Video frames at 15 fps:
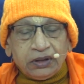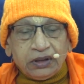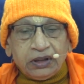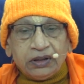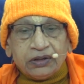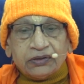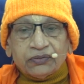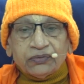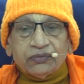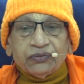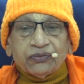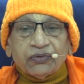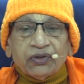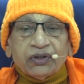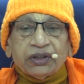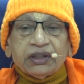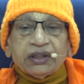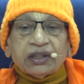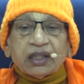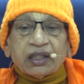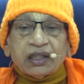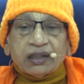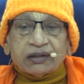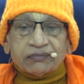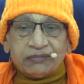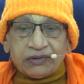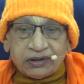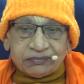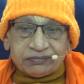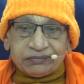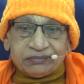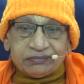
And so you already are Atma.